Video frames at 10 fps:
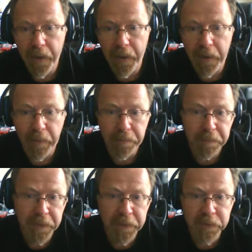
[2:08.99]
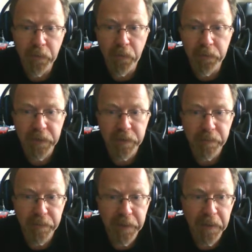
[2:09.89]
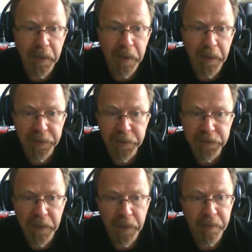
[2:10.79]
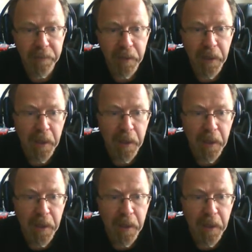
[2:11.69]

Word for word: uh, please contact me anytime